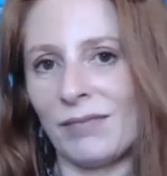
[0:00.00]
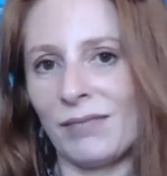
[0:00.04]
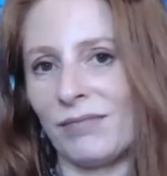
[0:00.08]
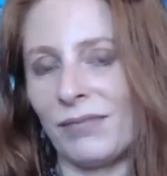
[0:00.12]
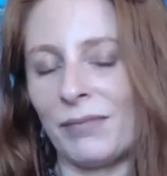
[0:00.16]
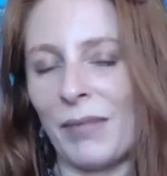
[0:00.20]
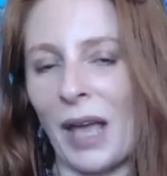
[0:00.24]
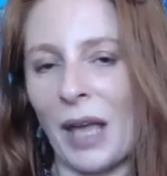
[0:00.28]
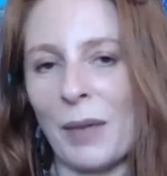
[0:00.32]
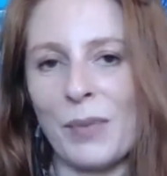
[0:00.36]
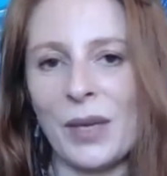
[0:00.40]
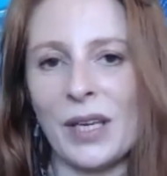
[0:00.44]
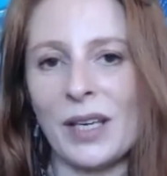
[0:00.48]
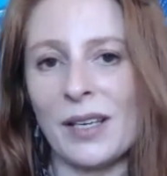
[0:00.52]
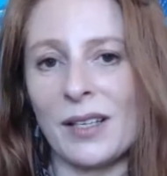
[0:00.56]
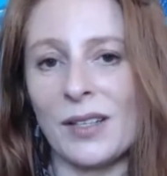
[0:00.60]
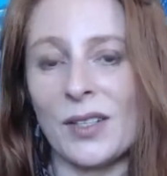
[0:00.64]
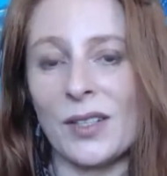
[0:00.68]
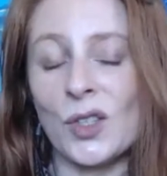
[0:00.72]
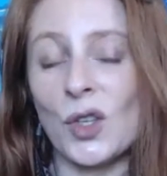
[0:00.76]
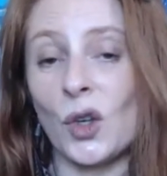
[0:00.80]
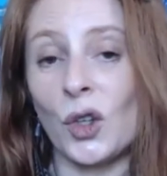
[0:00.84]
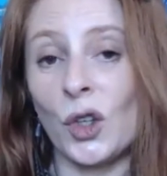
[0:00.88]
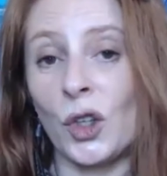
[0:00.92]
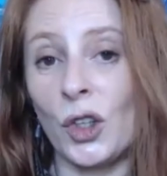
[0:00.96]
maybe
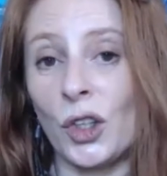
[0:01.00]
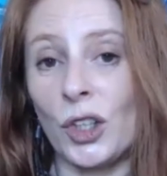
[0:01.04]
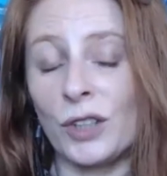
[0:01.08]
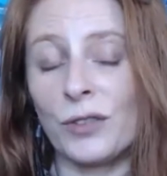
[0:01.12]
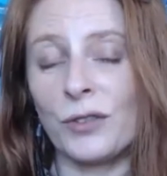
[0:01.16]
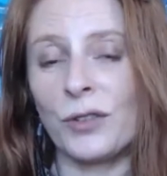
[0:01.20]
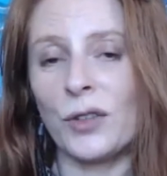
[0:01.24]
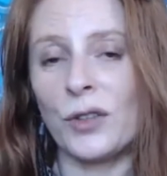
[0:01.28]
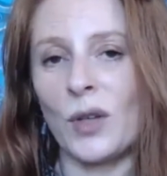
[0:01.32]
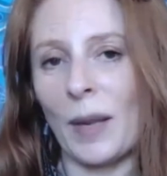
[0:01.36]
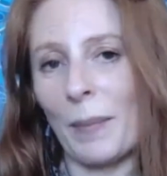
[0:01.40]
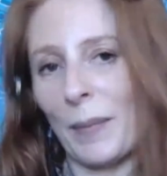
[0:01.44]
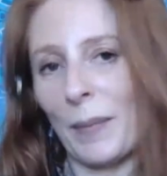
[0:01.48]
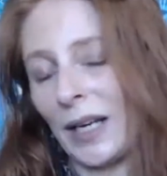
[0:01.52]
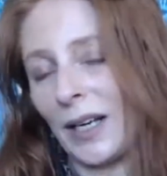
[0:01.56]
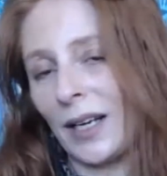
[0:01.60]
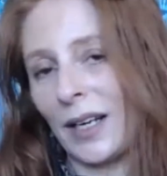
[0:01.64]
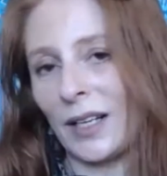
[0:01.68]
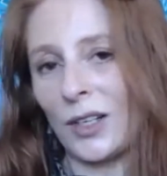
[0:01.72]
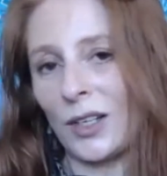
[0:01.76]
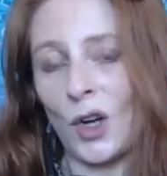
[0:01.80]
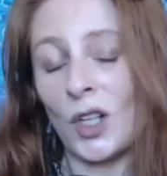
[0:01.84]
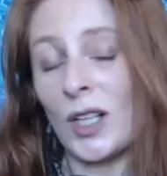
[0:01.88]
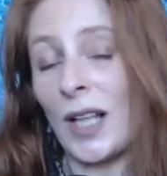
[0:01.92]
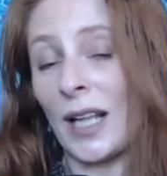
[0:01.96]
so hurtful. I
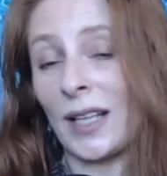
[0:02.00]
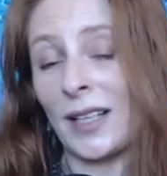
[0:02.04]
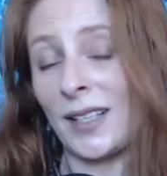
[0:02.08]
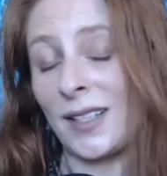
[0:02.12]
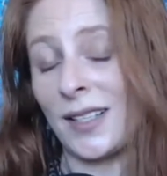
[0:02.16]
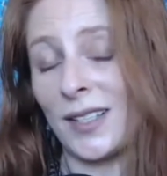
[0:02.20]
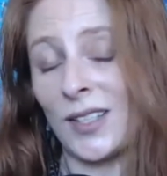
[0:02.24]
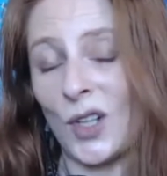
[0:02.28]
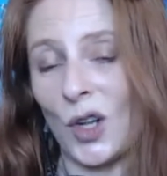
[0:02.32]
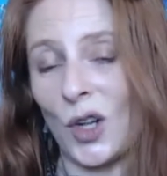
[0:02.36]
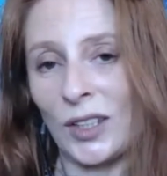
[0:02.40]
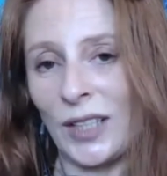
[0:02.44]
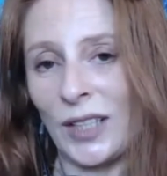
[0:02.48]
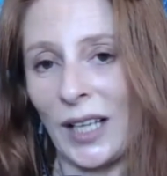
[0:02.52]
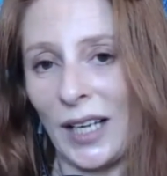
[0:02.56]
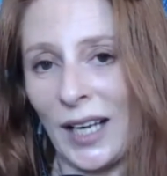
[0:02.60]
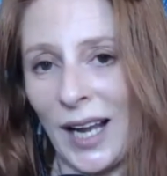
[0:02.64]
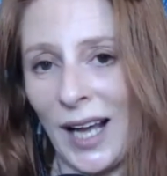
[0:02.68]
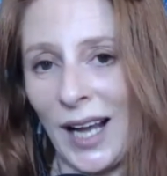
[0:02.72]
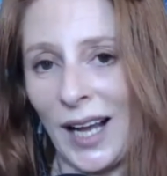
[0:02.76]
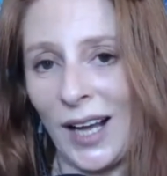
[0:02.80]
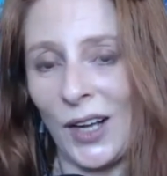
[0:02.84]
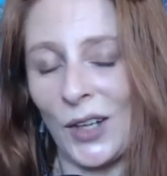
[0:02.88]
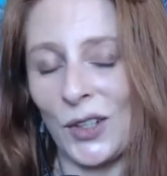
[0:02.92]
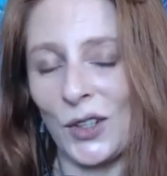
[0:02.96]
mean, not that it's not
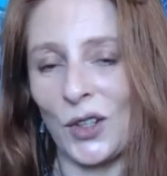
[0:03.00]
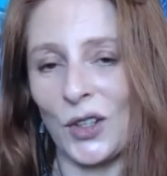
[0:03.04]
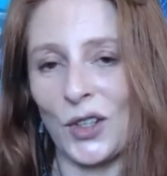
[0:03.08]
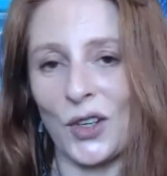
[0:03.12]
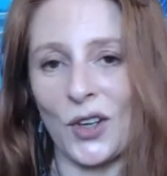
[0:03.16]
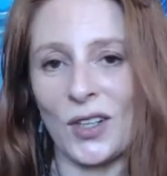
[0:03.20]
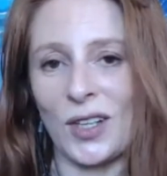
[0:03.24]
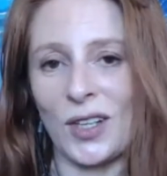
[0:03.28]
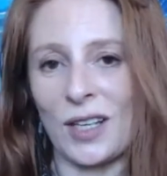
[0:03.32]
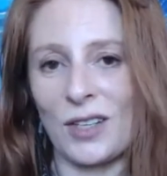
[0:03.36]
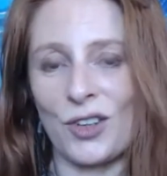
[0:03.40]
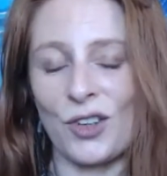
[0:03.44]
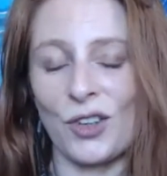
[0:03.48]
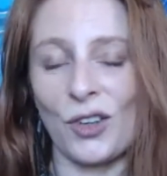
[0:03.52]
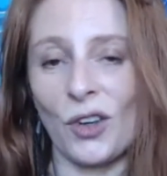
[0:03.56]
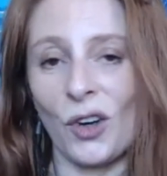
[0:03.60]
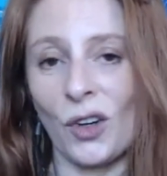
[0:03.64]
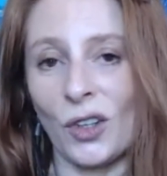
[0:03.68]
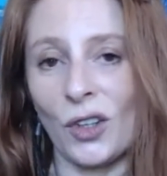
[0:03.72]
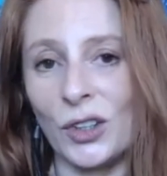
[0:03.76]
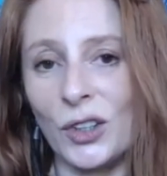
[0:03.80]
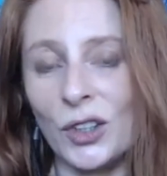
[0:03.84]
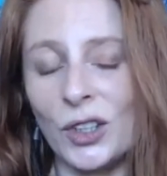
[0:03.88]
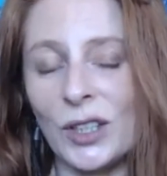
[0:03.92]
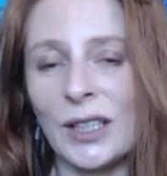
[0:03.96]
allowed or not that you
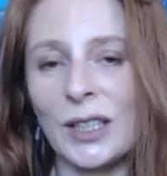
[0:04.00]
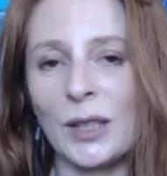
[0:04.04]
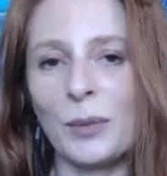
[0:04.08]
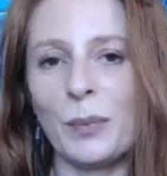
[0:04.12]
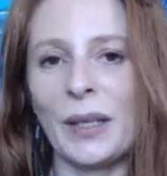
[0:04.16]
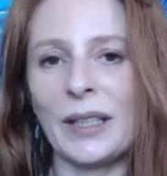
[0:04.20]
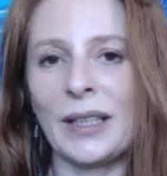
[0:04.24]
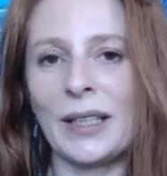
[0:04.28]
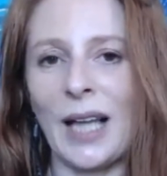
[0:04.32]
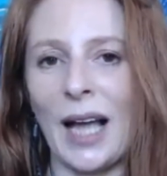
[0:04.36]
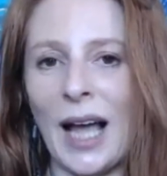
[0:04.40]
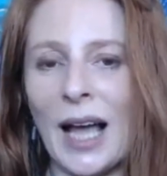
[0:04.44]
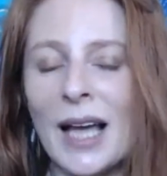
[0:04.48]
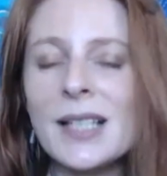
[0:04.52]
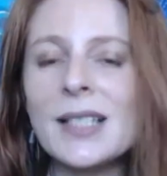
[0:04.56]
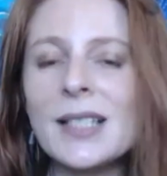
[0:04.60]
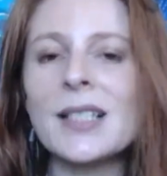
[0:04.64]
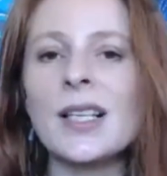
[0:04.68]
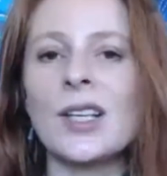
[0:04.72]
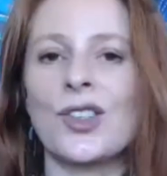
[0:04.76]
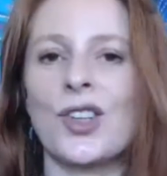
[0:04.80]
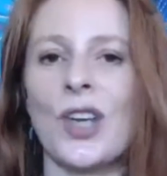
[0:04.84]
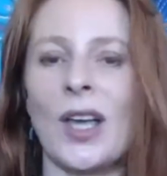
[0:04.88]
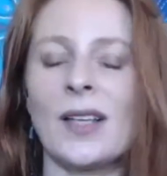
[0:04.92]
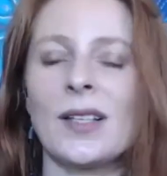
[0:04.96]
can't do it, but I
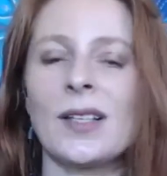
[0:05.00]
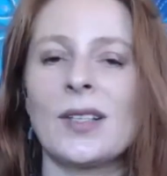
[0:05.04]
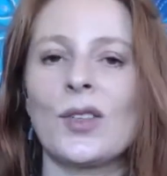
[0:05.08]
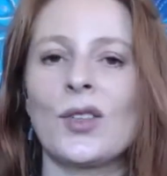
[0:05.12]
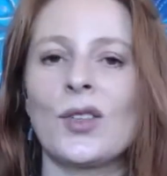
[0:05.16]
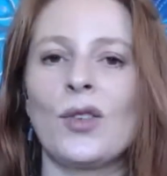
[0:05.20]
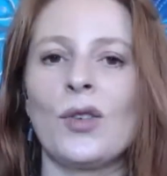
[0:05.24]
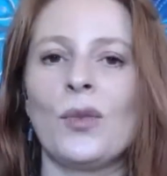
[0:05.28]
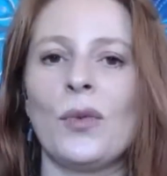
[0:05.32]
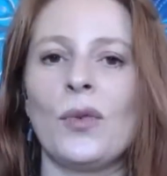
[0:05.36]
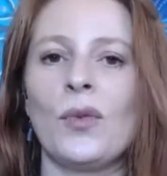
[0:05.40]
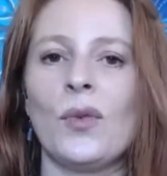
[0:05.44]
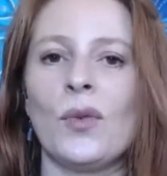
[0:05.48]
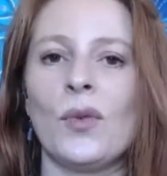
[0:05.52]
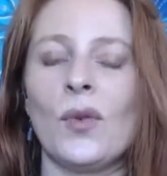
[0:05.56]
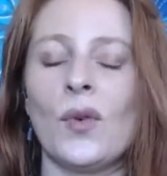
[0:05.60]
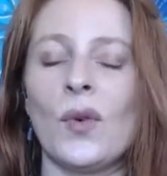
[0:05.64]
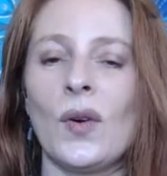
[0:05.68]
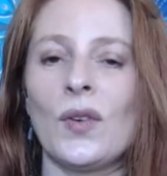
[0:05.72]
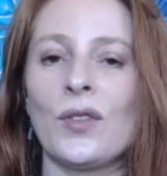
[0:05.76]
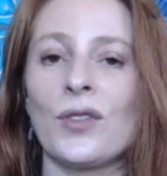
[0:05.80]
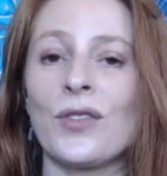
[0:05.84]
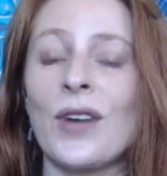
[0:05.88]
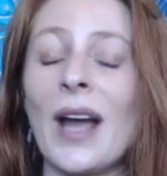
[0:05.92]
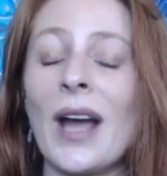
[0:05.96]
suggest
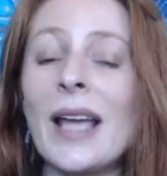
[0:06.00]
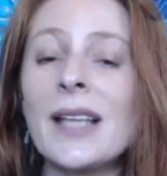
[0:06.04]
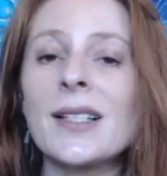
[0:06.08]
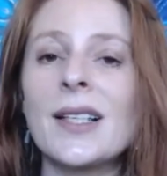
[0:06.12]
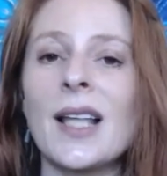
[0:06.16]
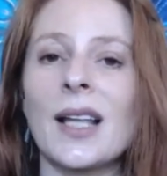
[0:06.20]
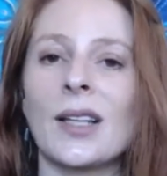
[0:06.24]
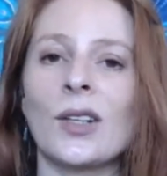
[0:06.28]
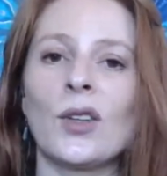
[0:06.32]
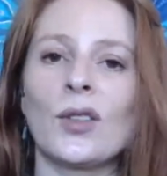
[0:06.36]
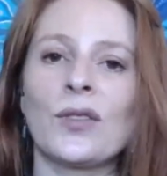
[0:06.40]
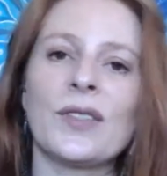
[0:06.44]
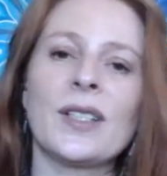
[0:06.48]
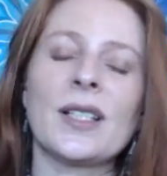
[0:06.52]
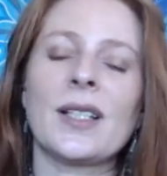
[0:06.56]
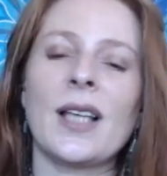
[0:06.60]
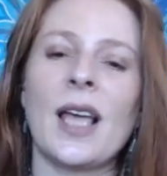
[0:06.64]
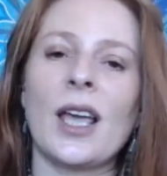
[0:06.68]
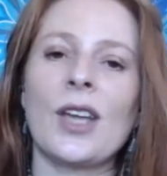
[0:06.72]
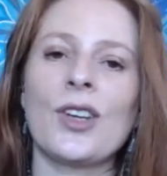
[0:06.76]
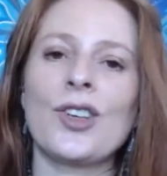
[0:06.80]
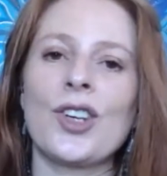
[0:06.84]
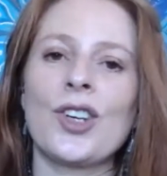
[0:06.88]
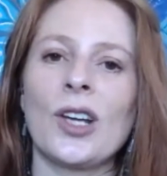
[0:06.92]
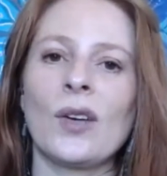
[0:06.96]
to raise that
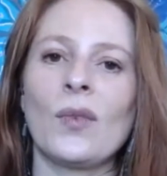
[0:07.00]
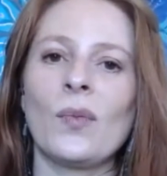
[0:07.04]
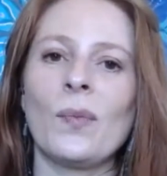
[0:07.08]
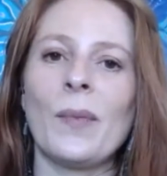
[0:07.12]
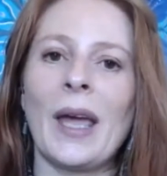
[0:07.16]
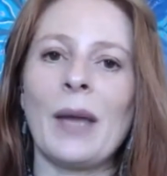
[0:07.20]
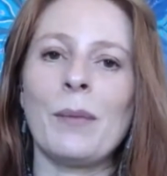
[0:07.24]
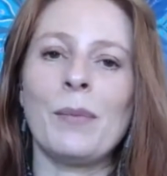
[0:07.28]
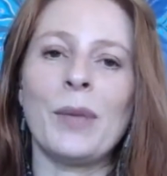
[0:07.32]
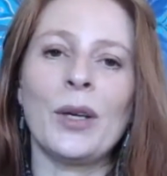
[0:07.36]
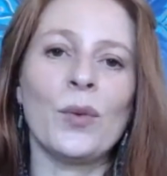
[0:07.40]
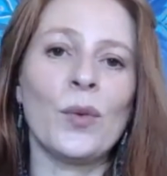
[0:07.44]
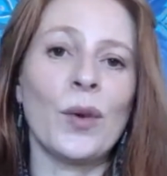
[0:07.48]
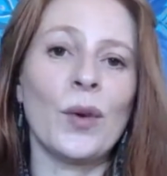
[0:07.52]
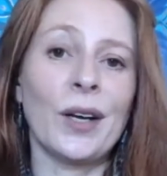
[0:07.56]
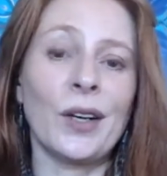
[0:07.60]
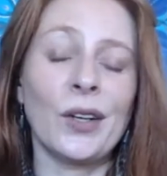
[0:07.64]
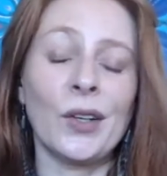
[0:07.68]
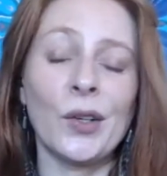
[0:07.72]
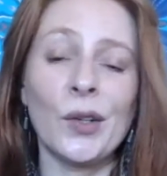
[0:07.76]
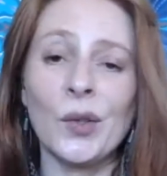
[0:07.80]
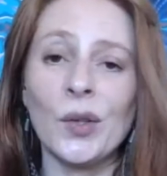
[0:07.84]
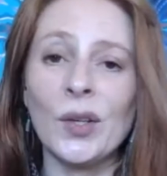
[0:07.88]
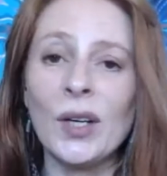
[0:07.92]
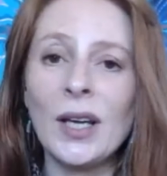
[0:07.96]
conversation maybe when
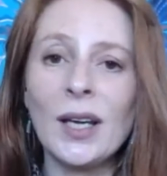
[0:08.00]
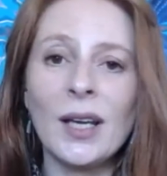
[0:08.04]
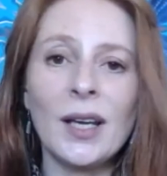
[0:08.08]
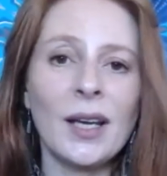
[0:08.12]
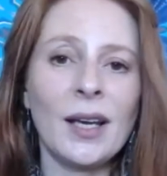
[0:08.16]
you